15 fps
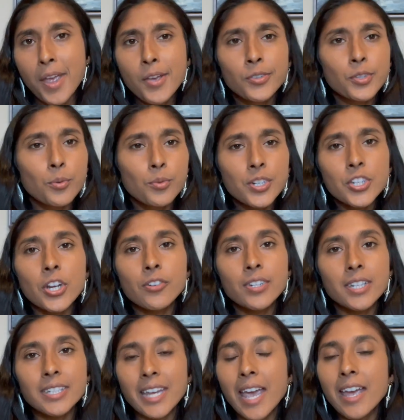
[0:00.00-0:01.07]
So reach out to
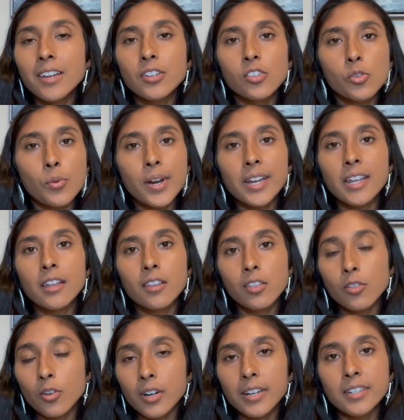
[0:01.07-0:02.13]
10, 20,
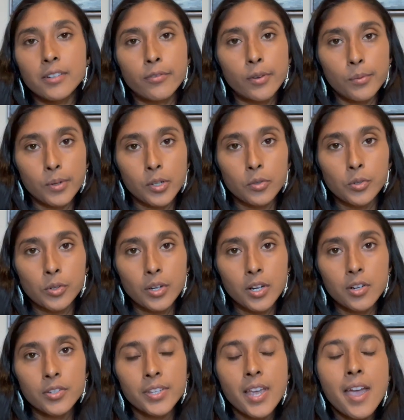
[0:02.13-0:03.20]
30 different
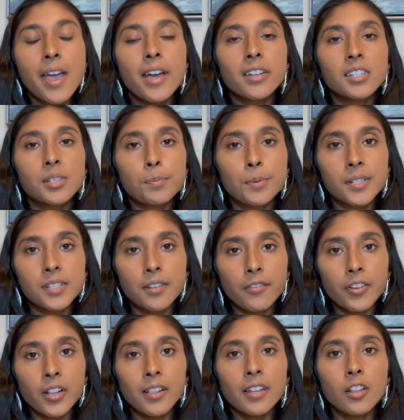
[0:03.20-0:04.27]
recruiters, and
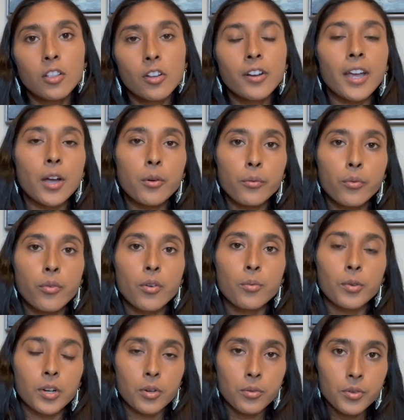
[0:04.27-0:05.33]
specifically look out for
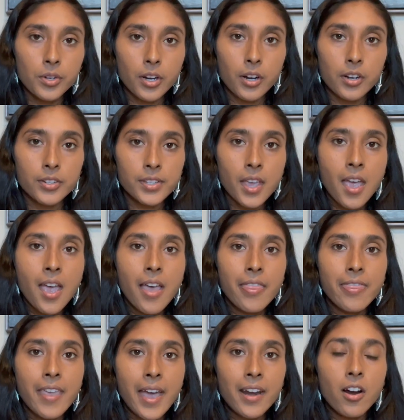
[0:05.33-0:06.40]
recruiters
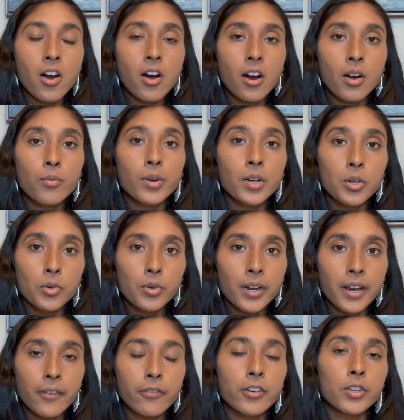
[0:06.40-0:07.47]
that are
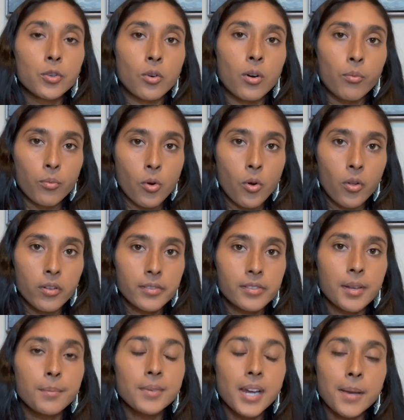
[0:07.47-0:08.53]
recruiting for your role.
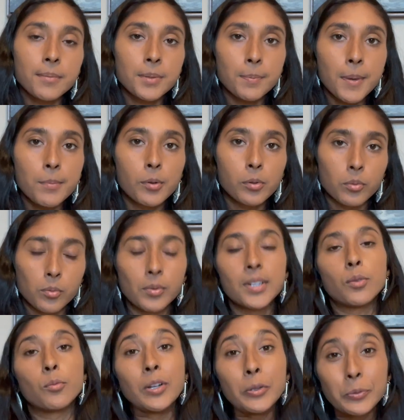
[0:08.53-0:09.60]
Sometimes people
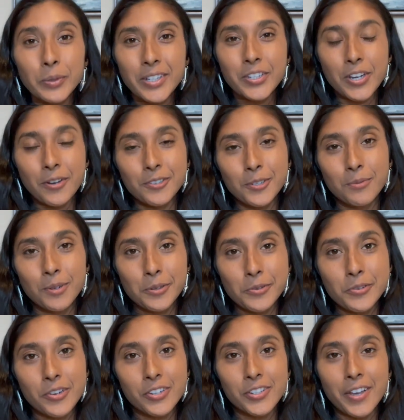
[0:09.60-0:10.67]
will will reach out to
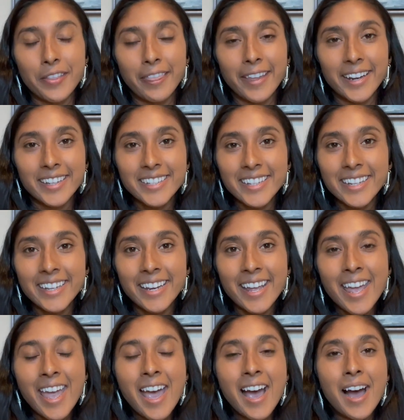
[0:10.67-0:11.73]
recruiters on LinkedIn
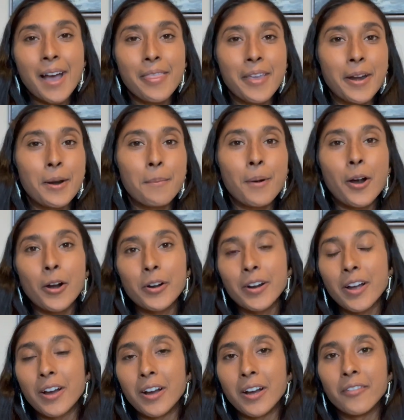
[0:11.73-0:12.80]
that are part
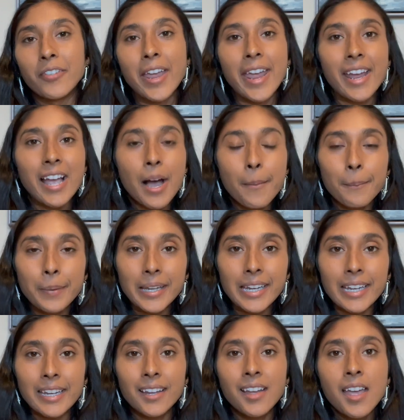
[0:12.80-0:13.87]
of a
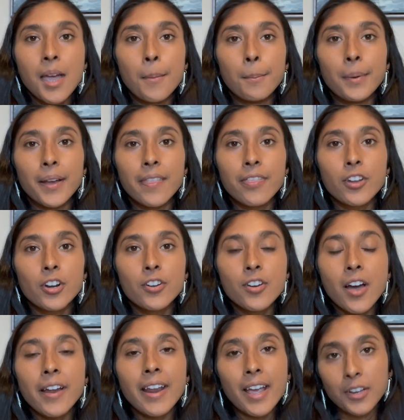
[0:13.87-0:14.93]
company, but they're
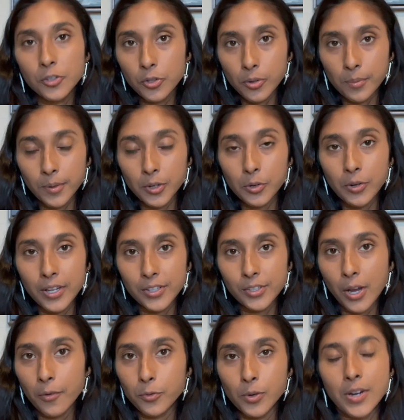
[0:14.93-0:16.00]
not actually recruiting
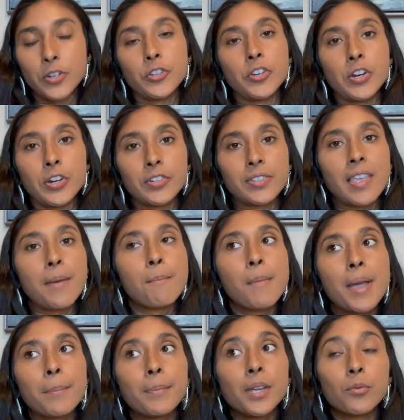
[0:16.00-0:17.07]
software engineers. They
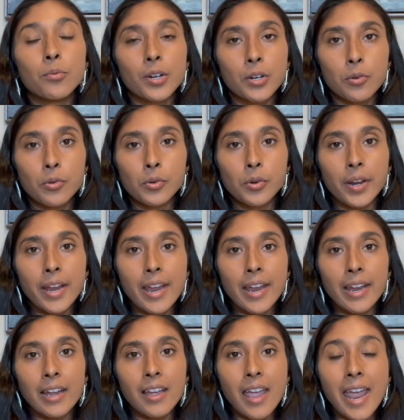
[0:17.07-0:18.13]
might be
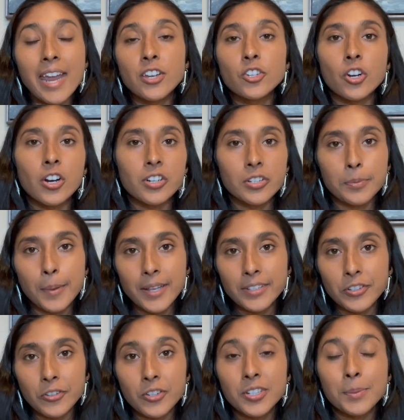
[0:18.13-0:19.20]
recruiting HR
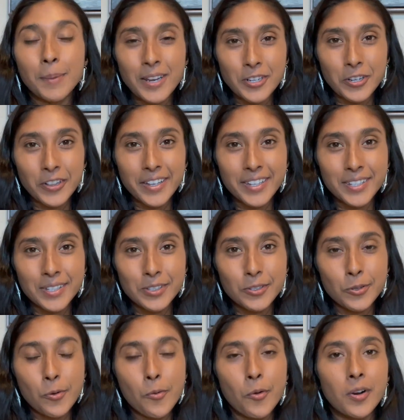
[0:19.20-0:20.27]
specialists,
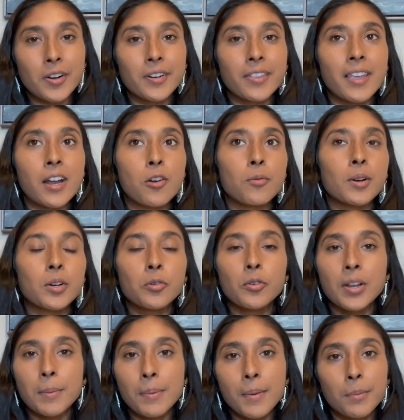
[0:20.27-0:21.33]
or they're
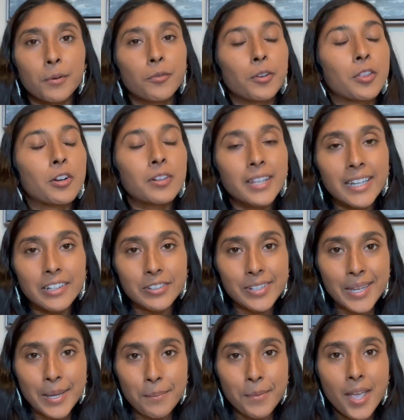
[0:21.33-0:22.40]
recruiting people for their legal
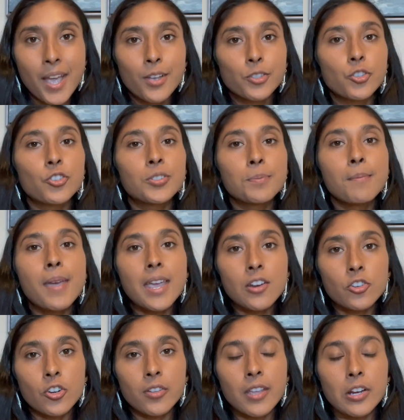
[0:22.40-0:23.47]
team. So just make
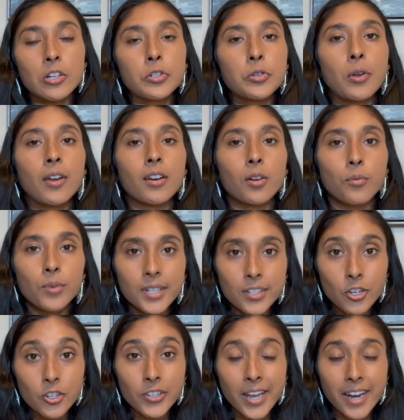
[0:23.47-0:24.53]
sure that you're doing your
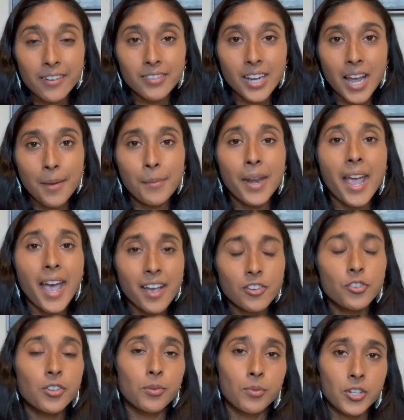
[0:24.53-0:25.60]
research ahead of time and
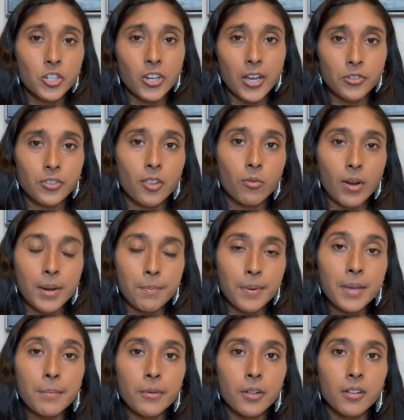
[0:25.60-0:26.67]
actually reaching out to the right
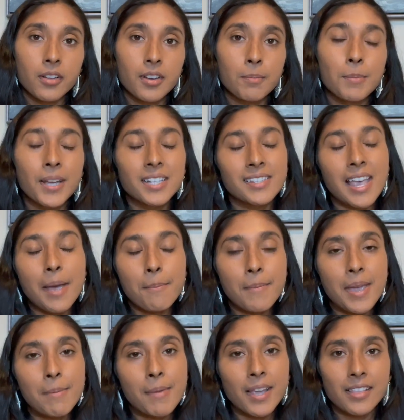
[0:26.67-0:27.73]
people, because that
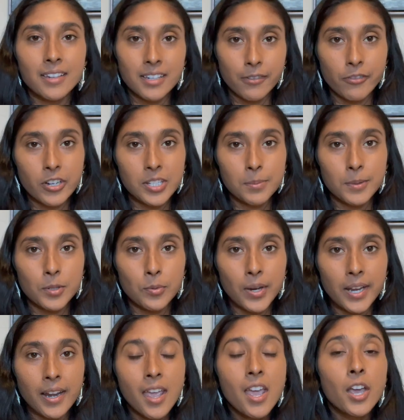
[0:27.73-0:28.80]
may make the difference
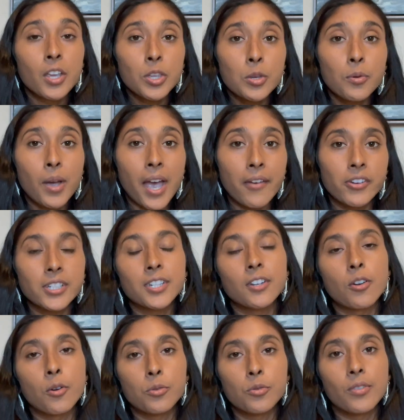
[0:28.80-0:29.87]
between you having to
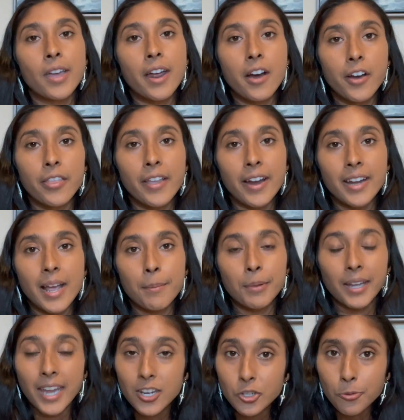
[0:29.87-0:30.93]
go through that online
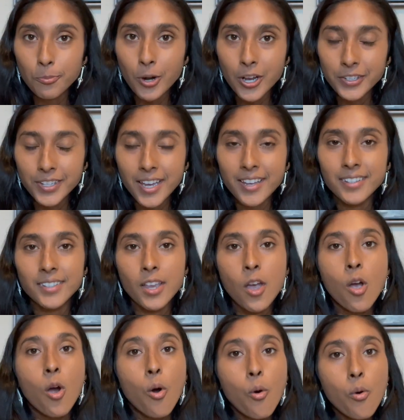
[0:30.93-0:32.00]
application process
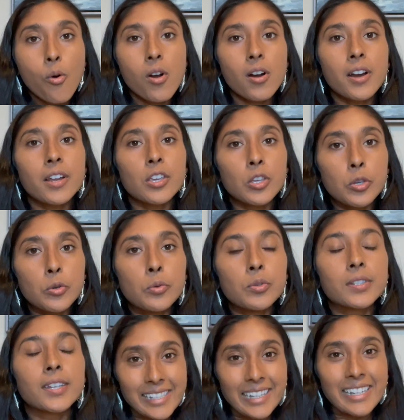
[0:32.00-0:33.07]
or you
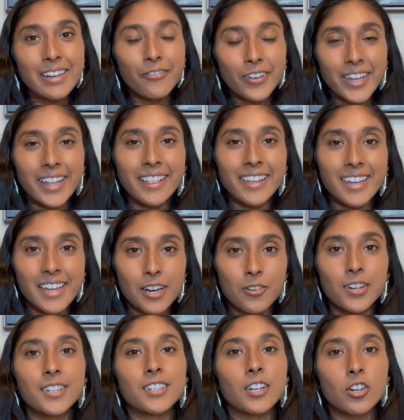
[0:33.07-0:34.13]
significantly
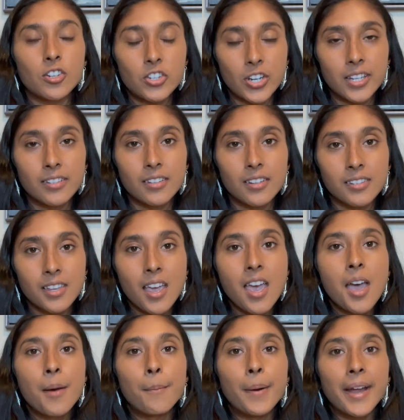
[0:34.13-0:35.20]
increasing your chances
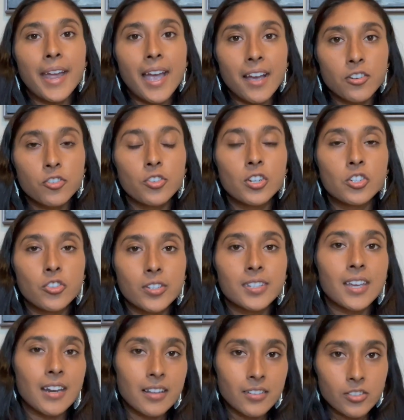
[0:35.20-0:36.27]
by actually just
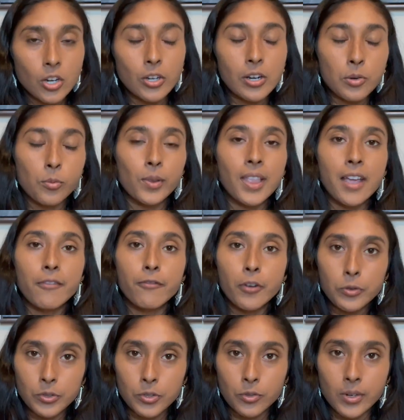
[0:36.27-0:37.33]
getting started with that
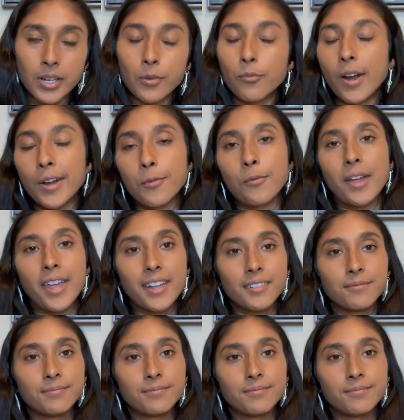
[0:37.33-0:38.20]
phone screen right away.